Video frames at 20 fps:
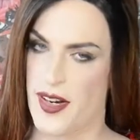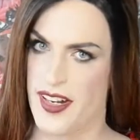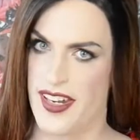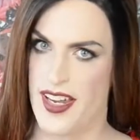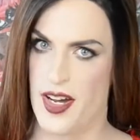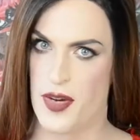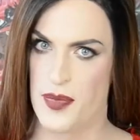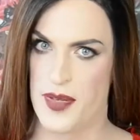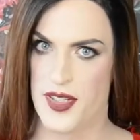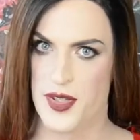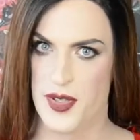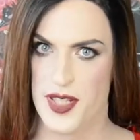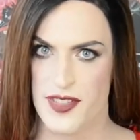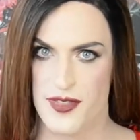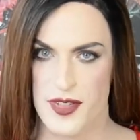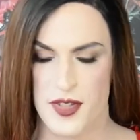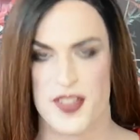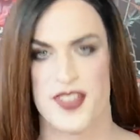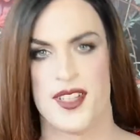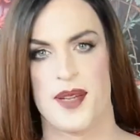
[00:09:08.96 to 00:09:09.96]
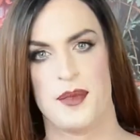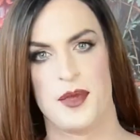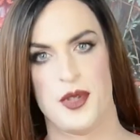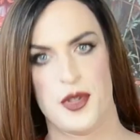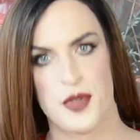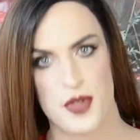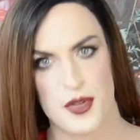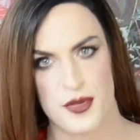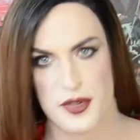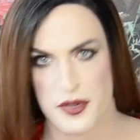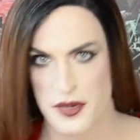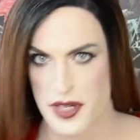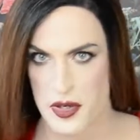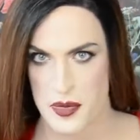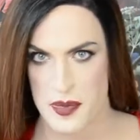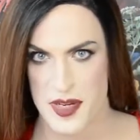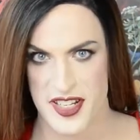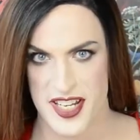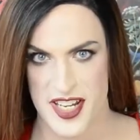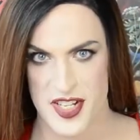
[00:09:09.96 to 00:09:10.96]
allow me to give you some useful
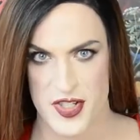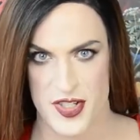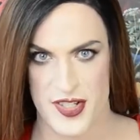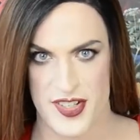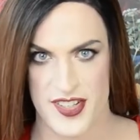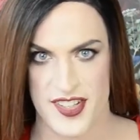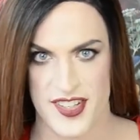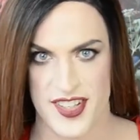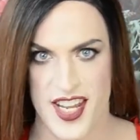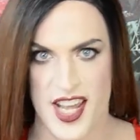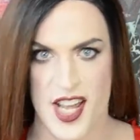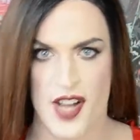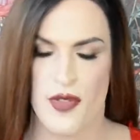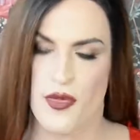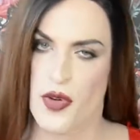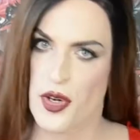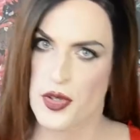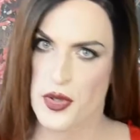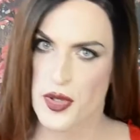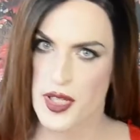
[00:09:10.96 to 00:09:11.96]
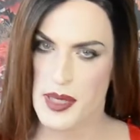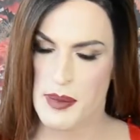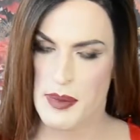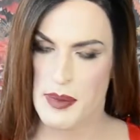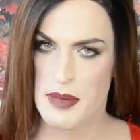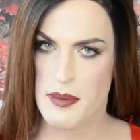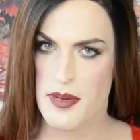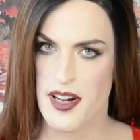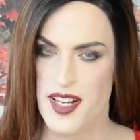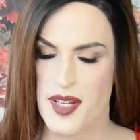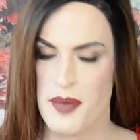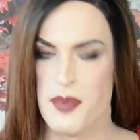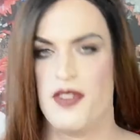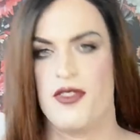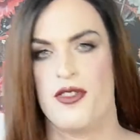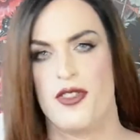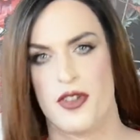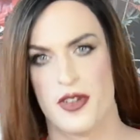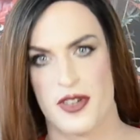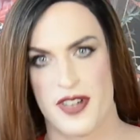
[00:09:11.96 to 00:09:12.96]
recommendations what to keep in mind
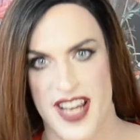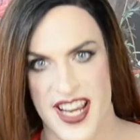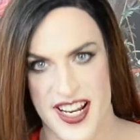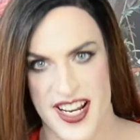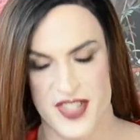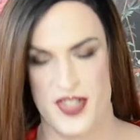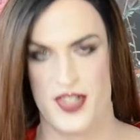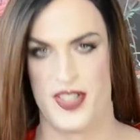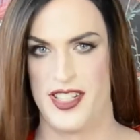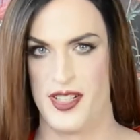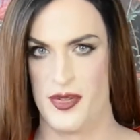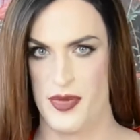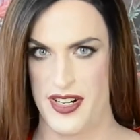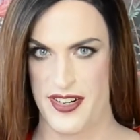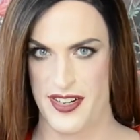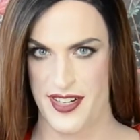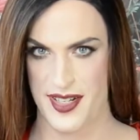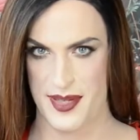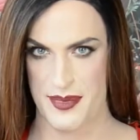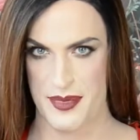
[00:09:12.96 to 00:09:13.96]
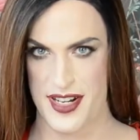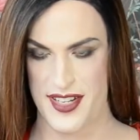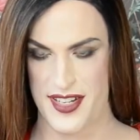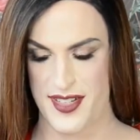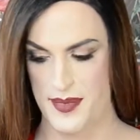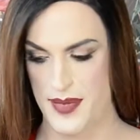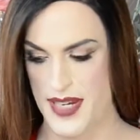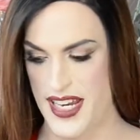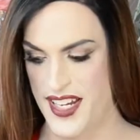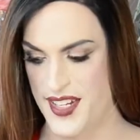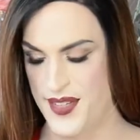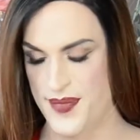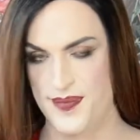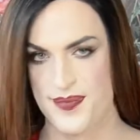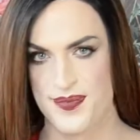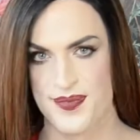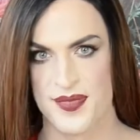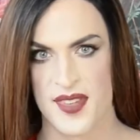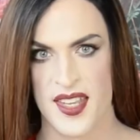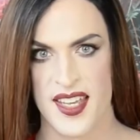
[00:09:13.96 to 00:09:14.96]
before actually wearing the breastplate.
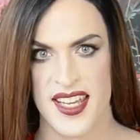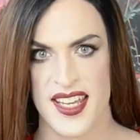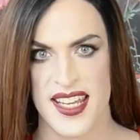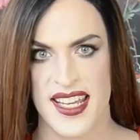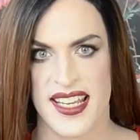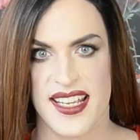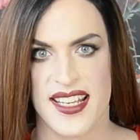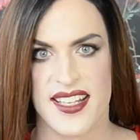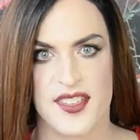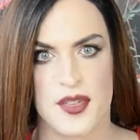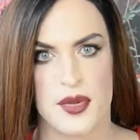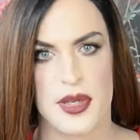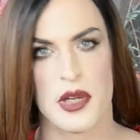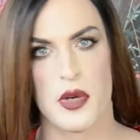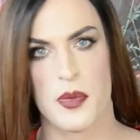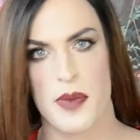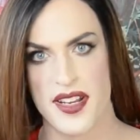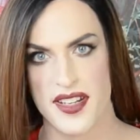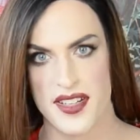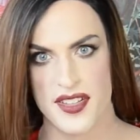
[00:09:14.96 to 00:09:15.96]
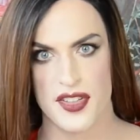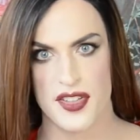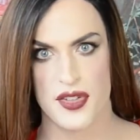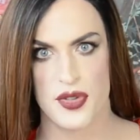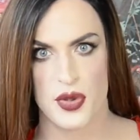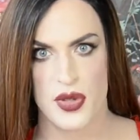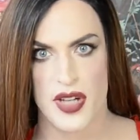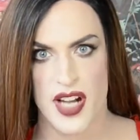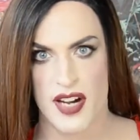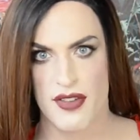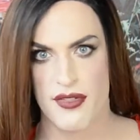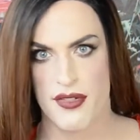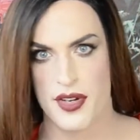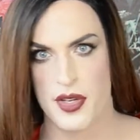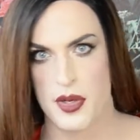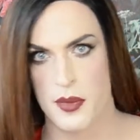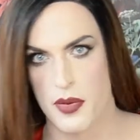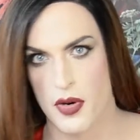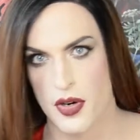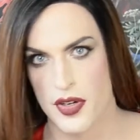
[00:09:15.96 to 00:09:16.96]
It's recommended to cover
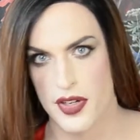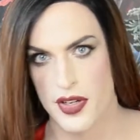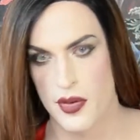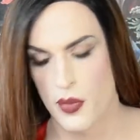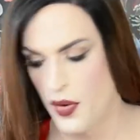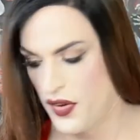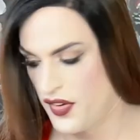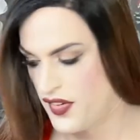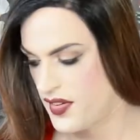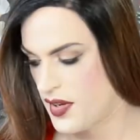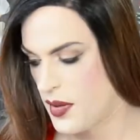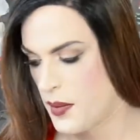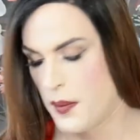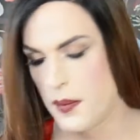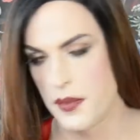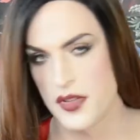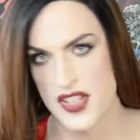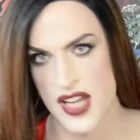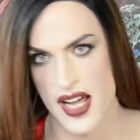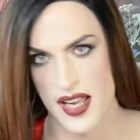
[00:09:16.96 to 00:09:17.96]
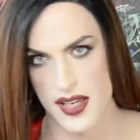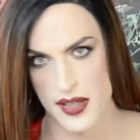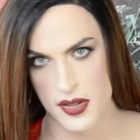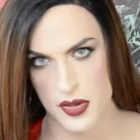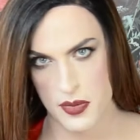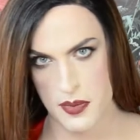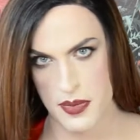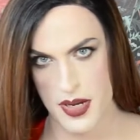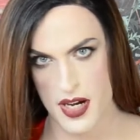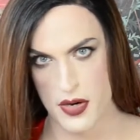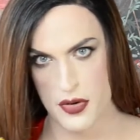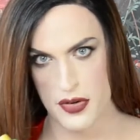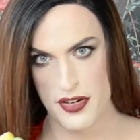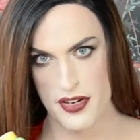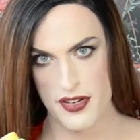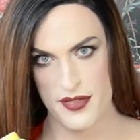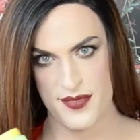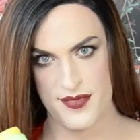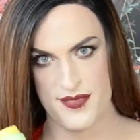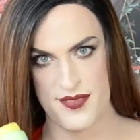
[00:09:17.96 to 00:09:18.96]
your body with some talcum
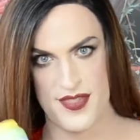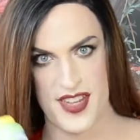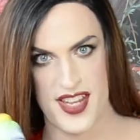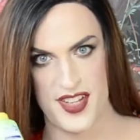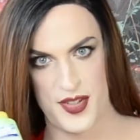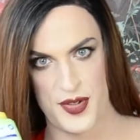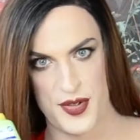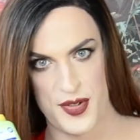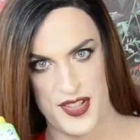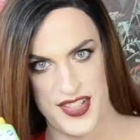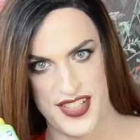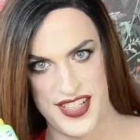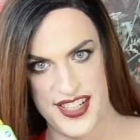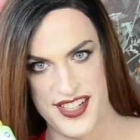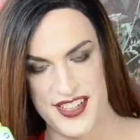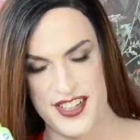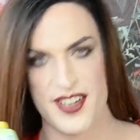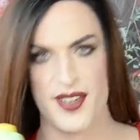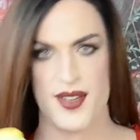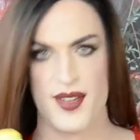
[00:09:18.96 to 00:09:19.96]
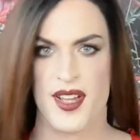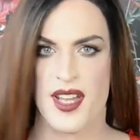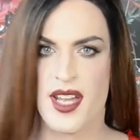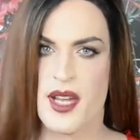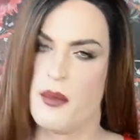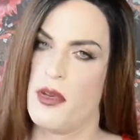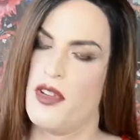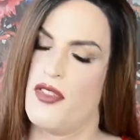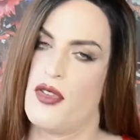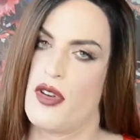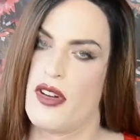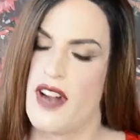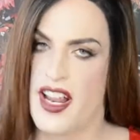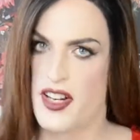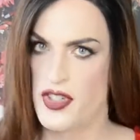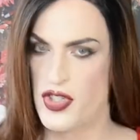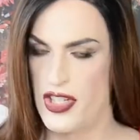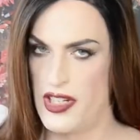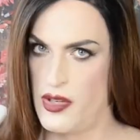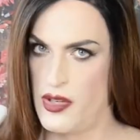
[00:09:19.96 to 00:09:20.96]
powder, as you see here, before
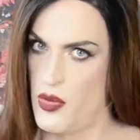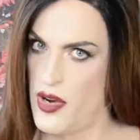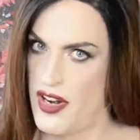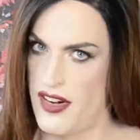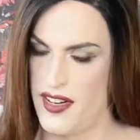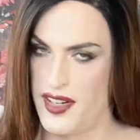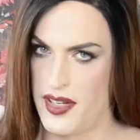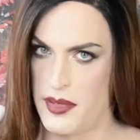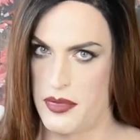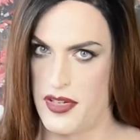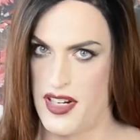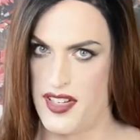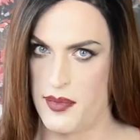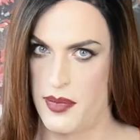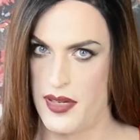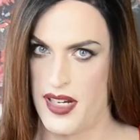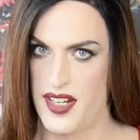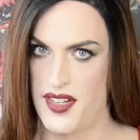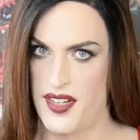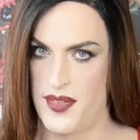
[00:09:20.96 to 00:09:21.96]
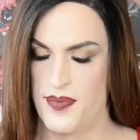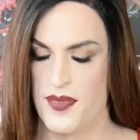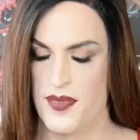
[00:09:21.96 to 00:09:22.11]
actually wearing the breastplate.